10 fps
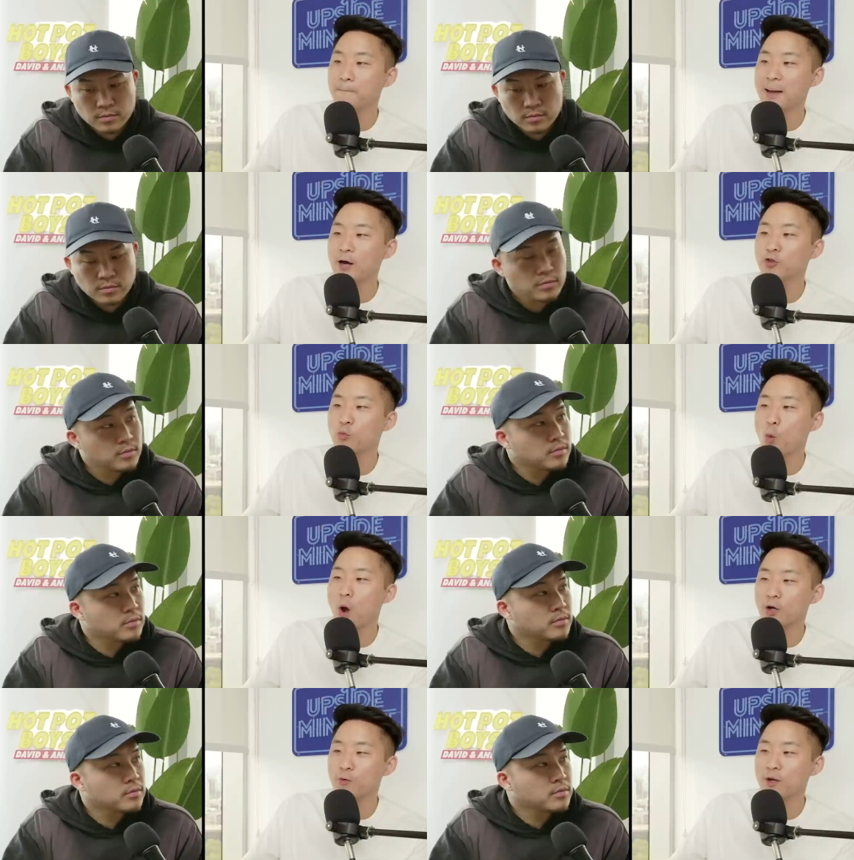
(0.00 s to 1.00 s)
Speaker 1: mouth
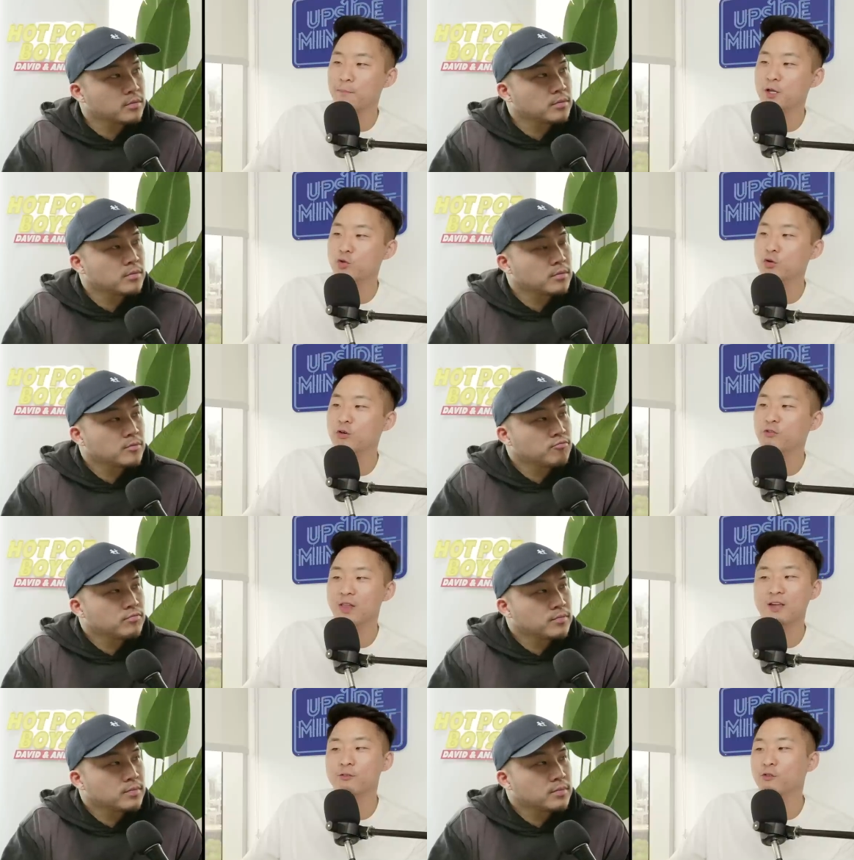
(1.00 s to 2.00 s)
watering, menudo,
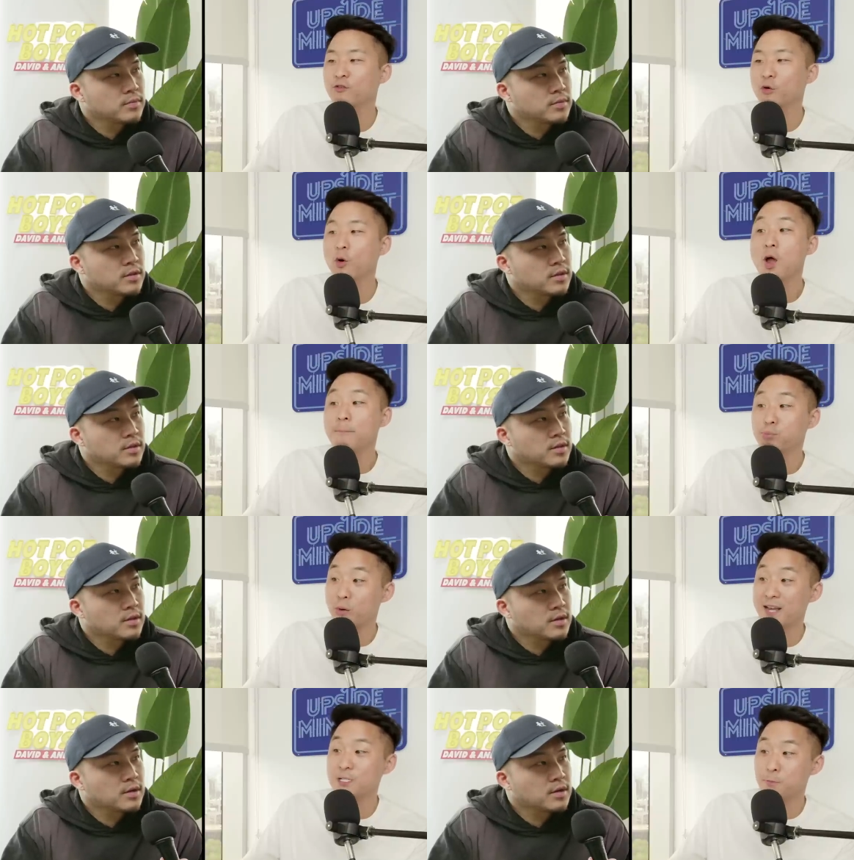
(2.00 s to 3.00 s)
flavorful
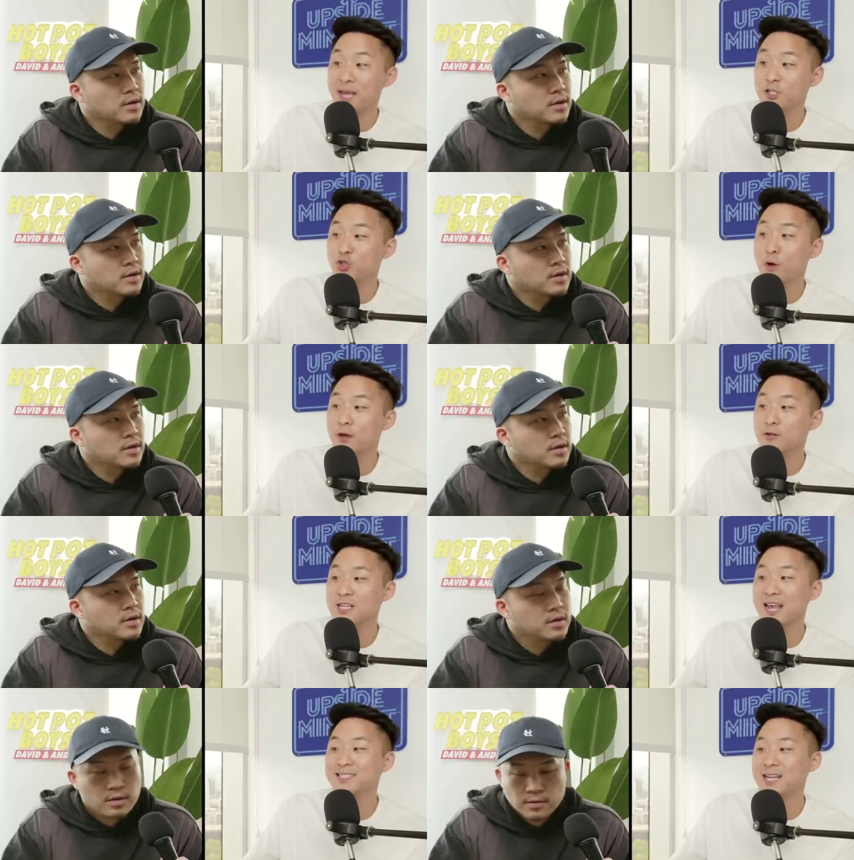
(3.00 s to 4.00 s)
braised pig
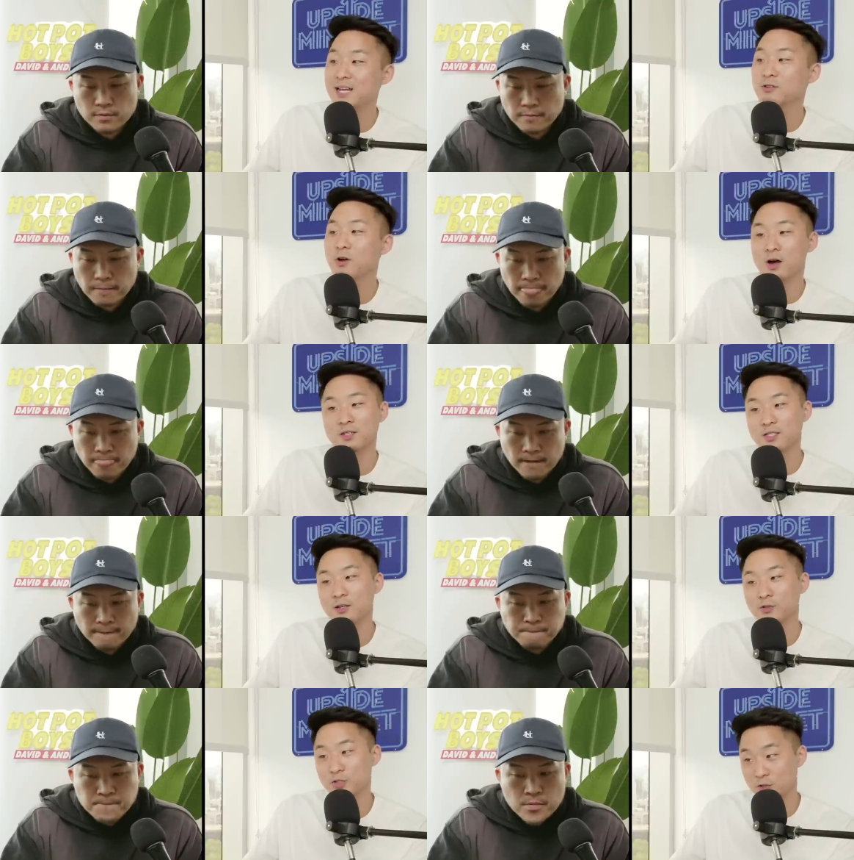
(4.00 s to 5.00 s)
trotters and tender
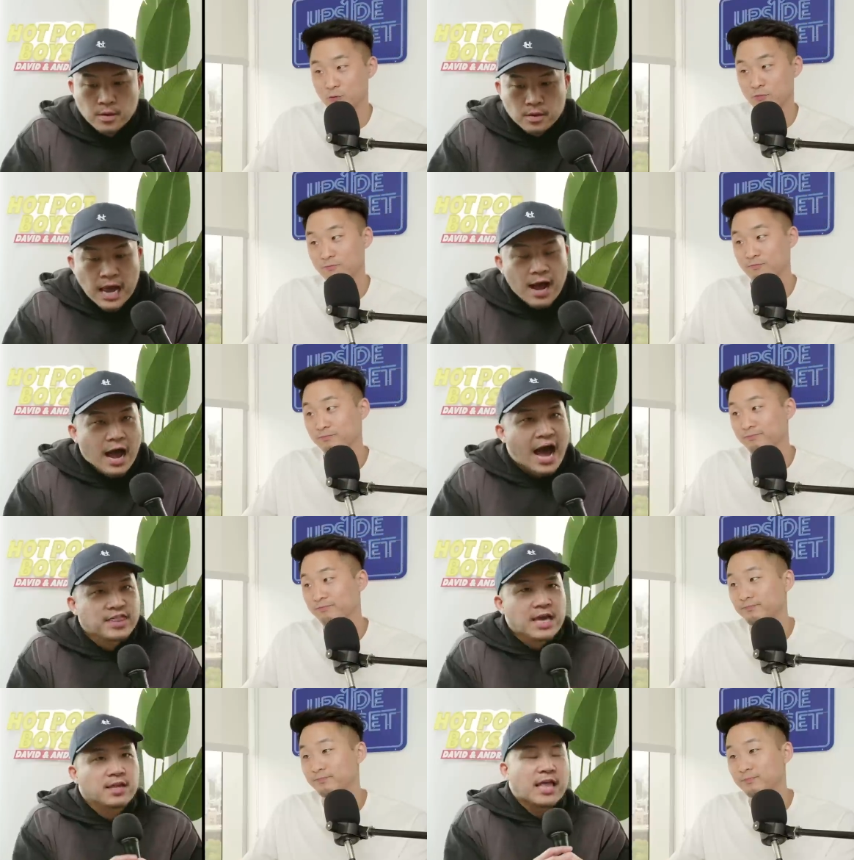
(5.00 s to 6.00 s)
oxtail stew.
Speaker 2: Yeah, I
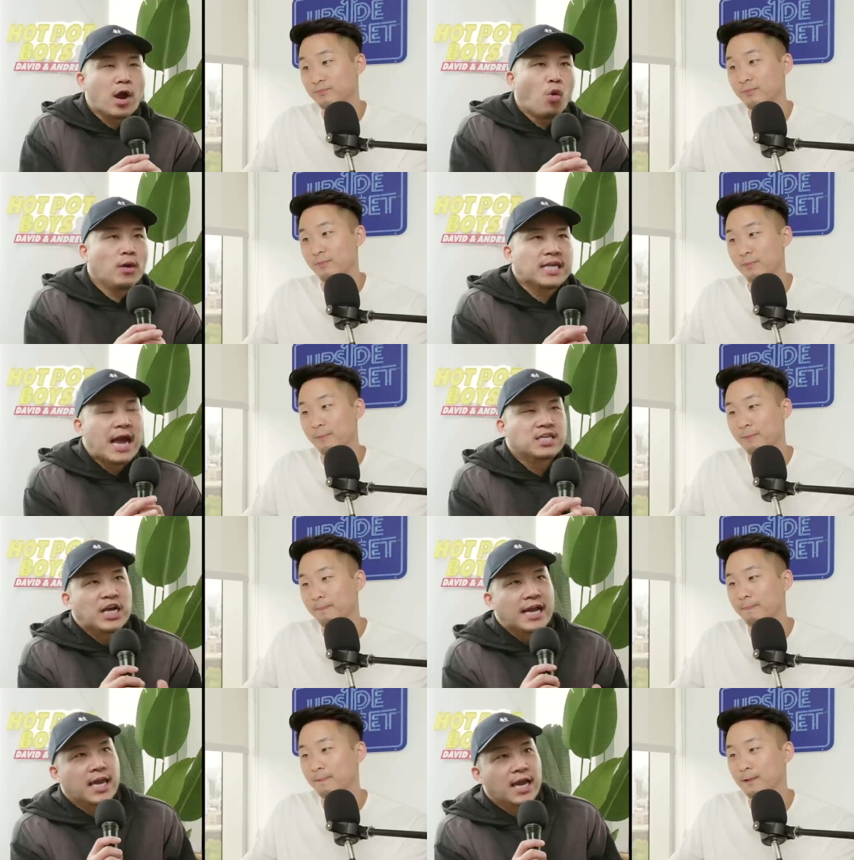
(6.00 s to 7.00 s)
think they always had
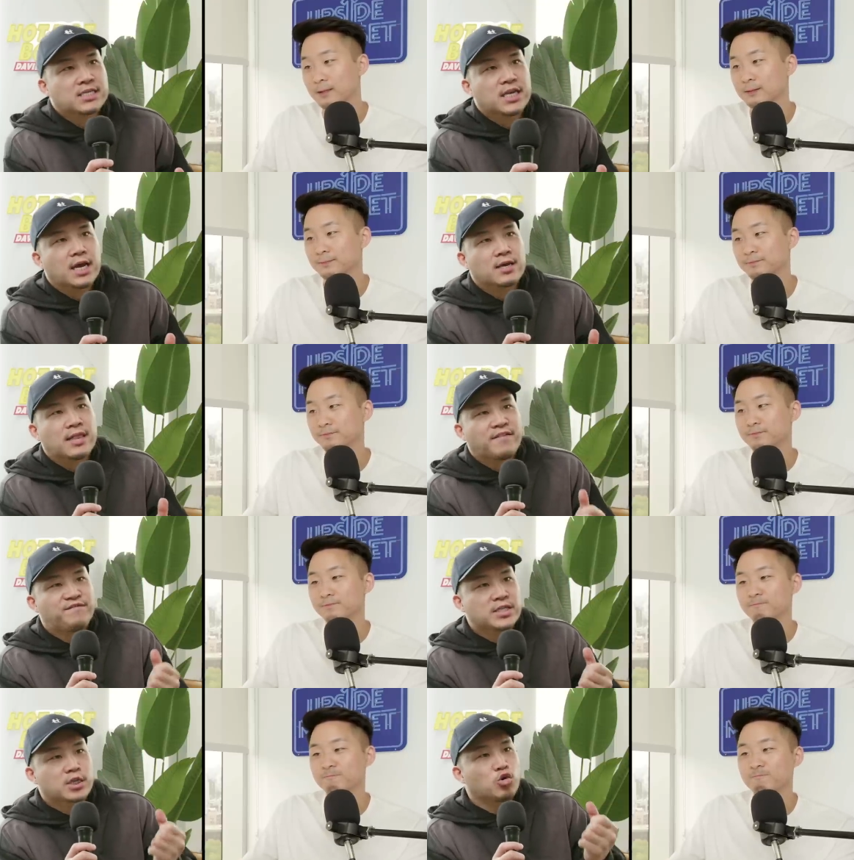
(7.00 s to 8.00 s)
gigantic, like
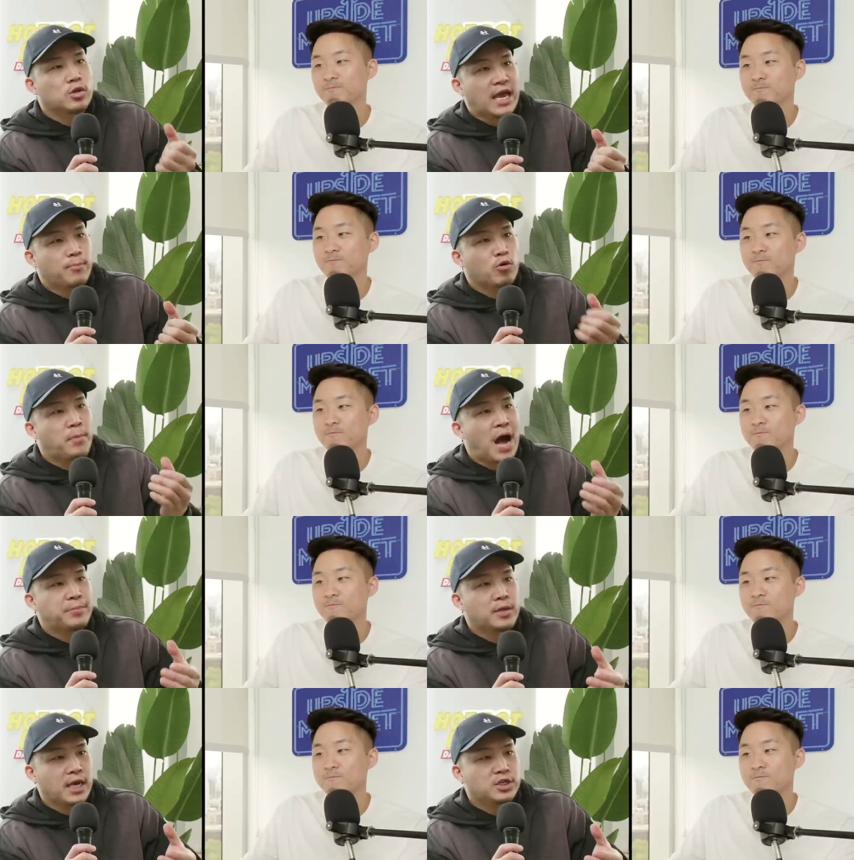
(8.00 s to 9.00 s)
physical labor
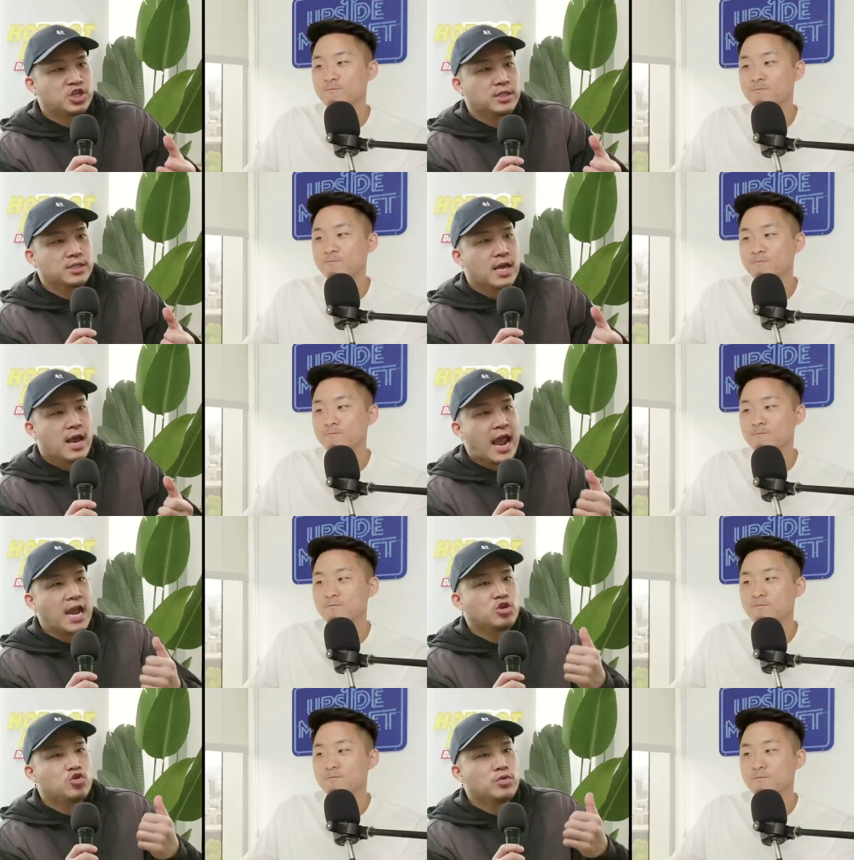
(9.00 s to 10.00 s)
population options
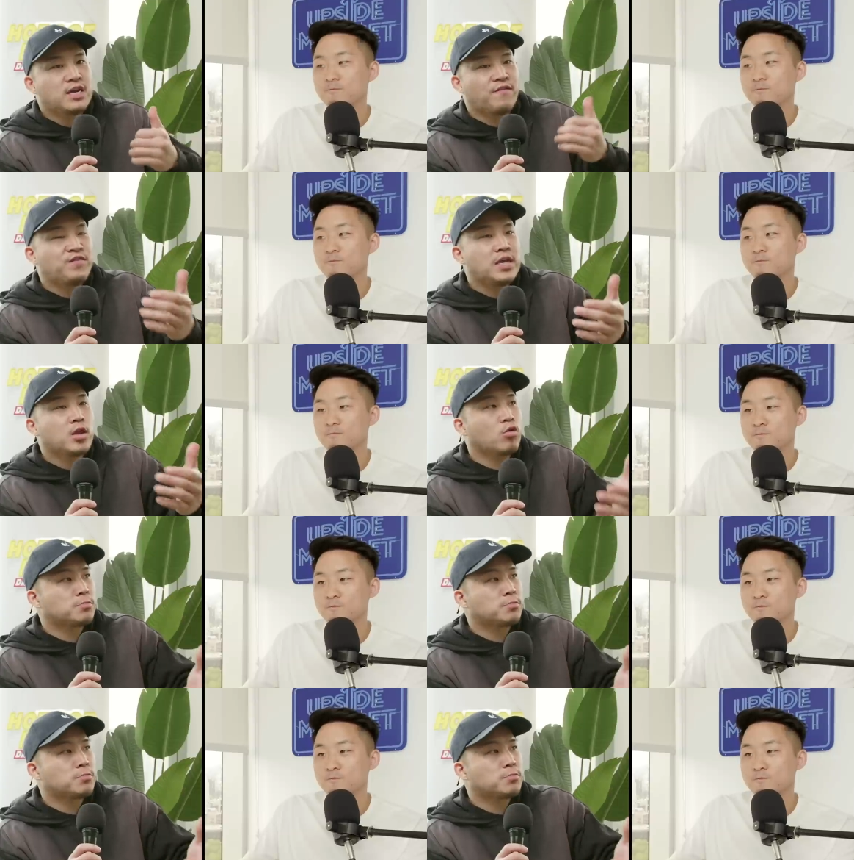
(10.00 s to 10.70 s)
and you need to feed those